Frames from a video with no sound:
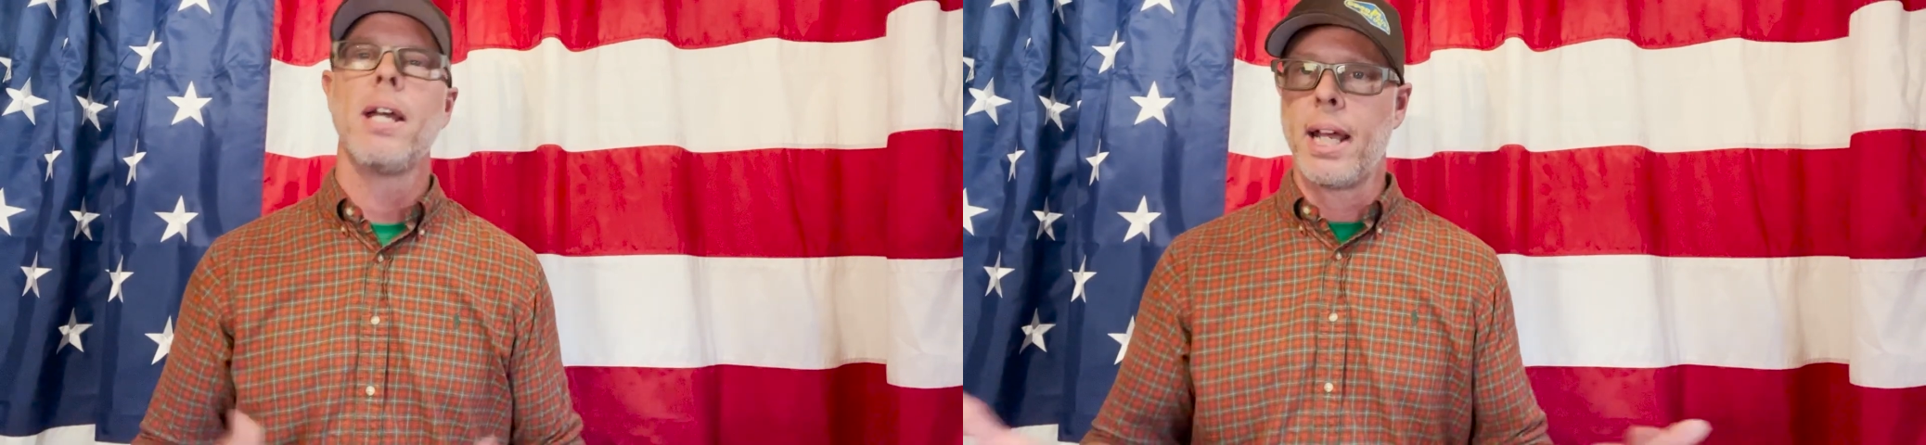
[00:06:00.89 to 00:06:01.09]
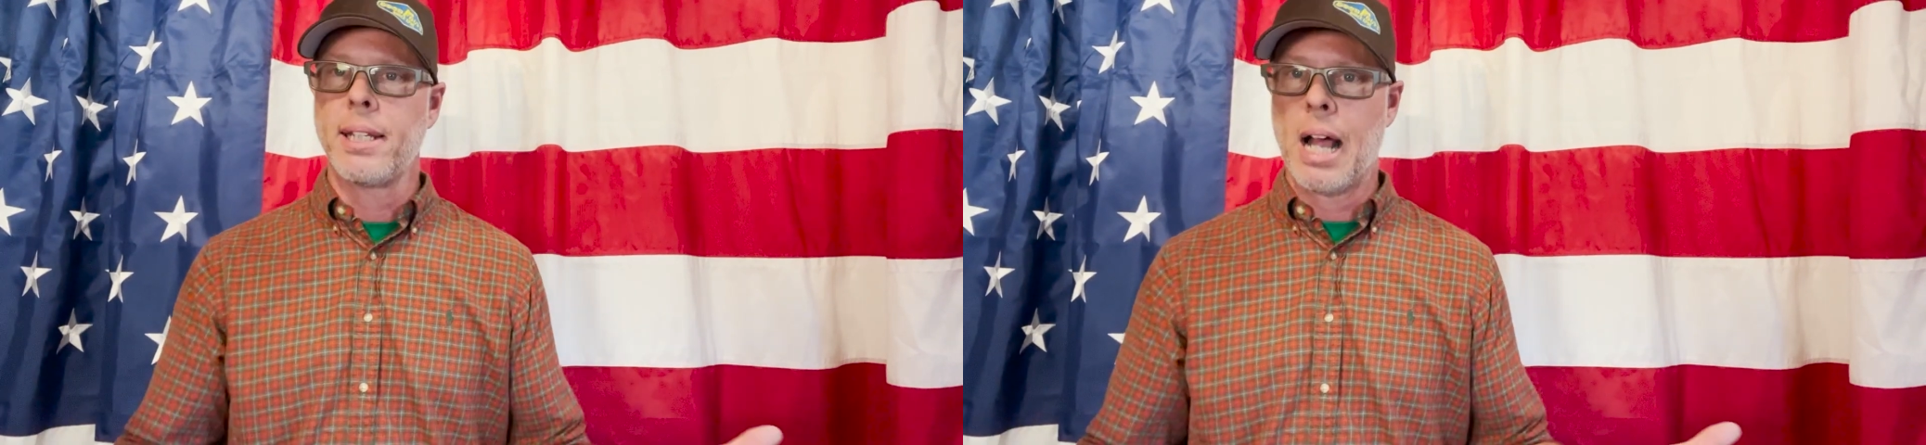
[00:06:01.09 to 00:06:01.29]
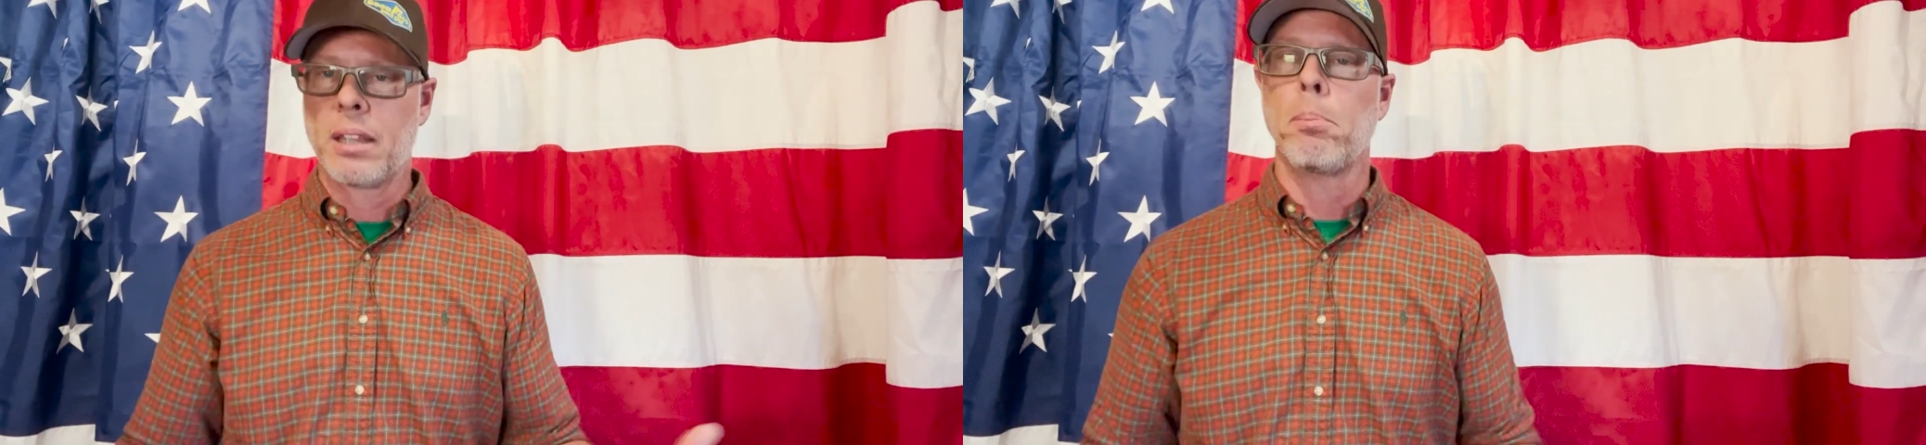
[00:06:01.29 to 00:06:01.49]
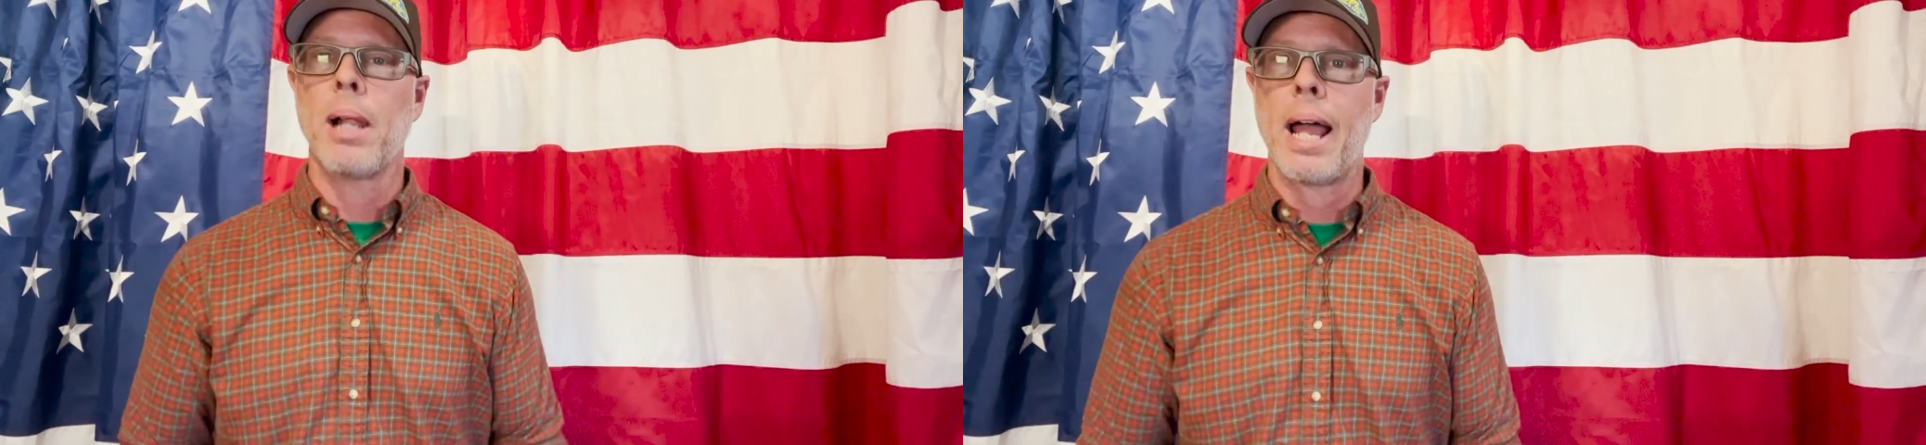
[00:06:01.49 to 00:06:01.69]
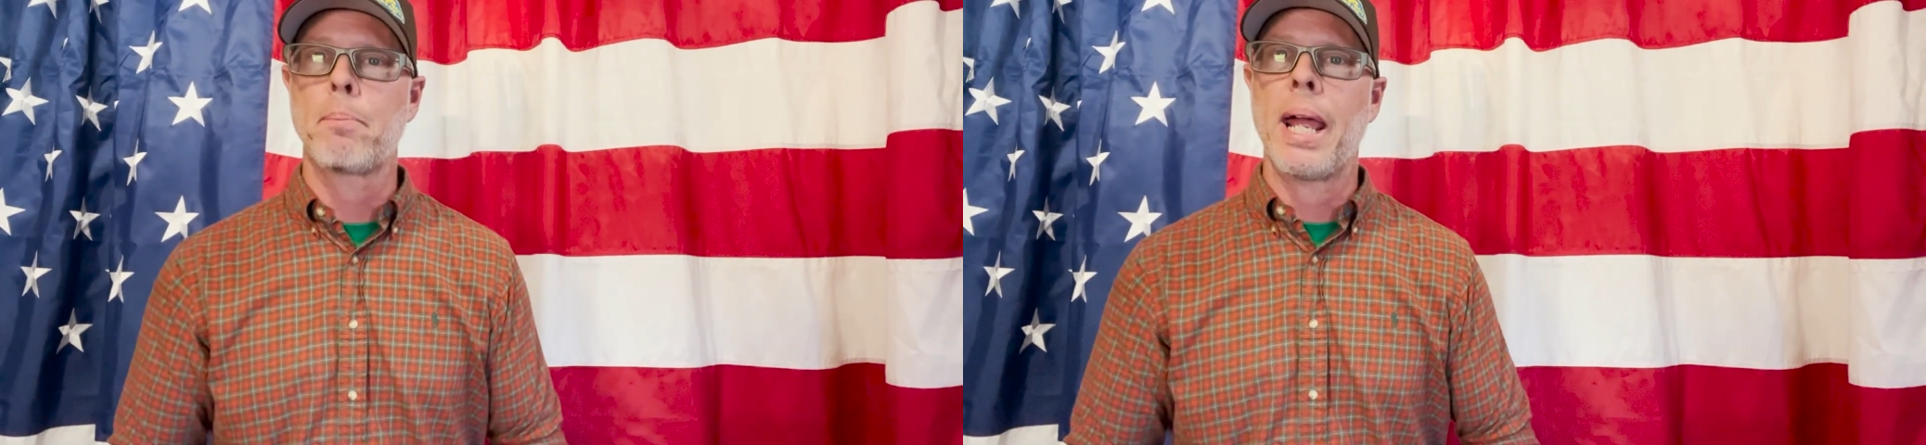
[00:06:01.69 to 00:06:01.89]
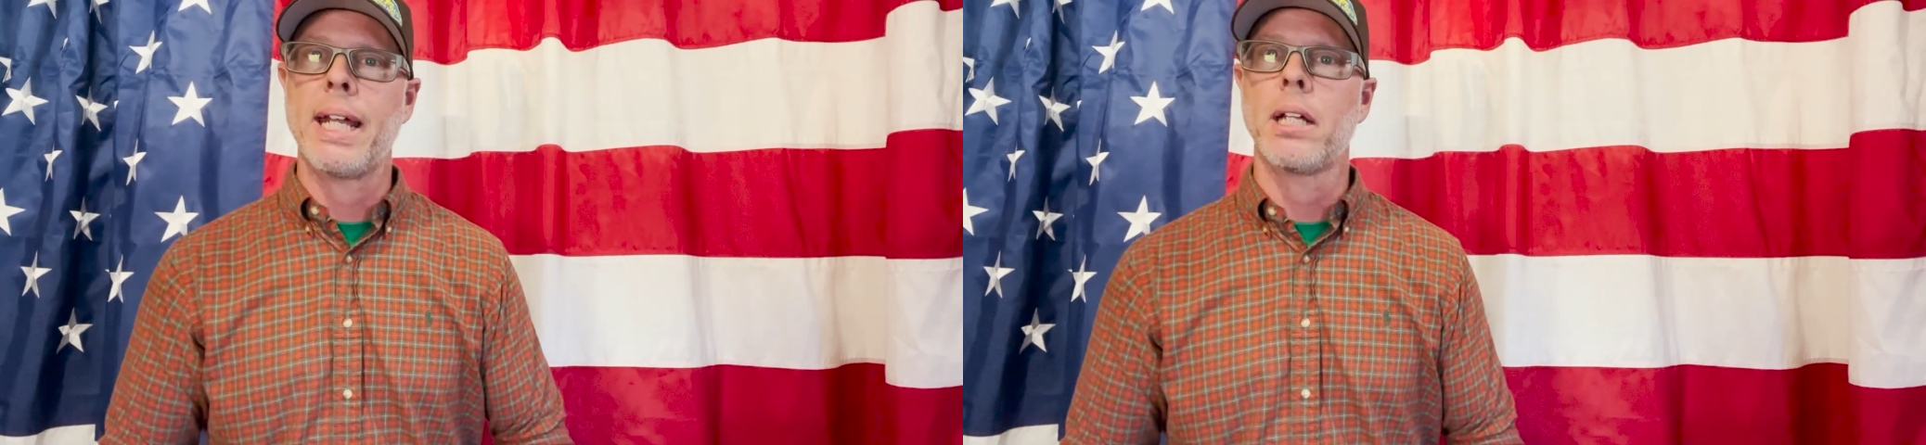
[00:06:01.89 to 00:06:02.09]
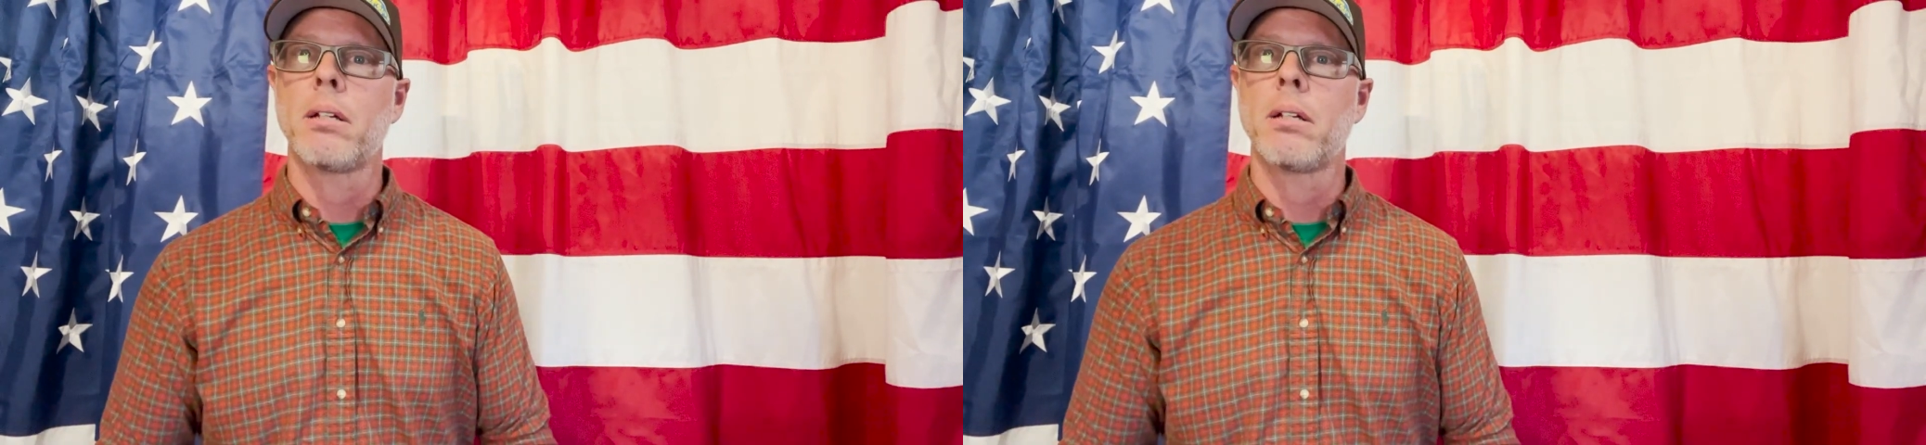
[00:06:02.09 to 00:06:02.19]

and not the black painted.